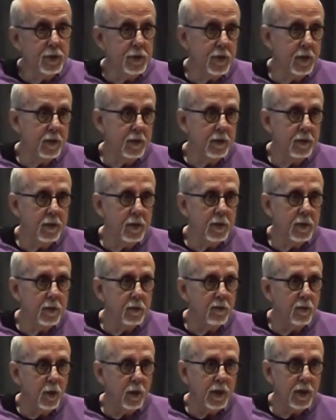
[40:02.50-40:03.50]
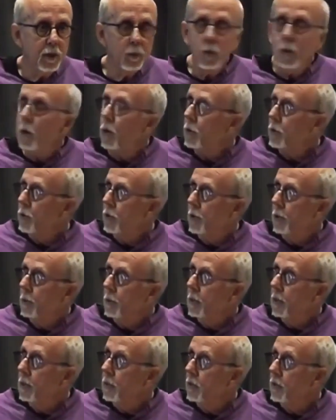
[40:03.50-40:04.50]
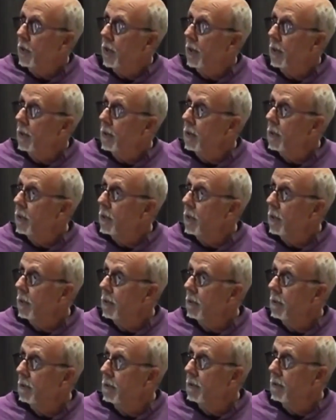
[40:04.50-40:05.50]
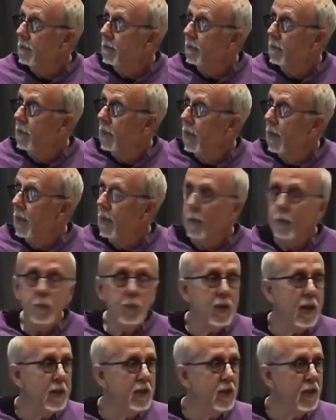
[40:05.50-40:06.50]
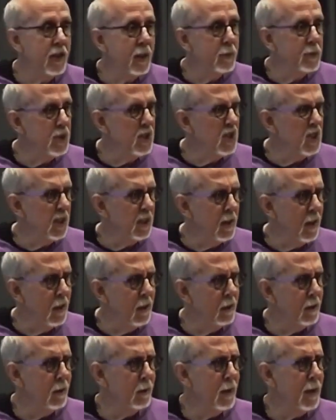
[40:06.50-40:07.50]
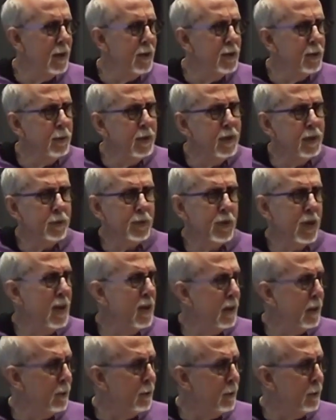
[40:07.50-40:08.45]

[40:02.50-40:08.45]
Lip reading: Institute and Tofurky were all suing the state. So it was actually, I was in Chicago last week. It was kind of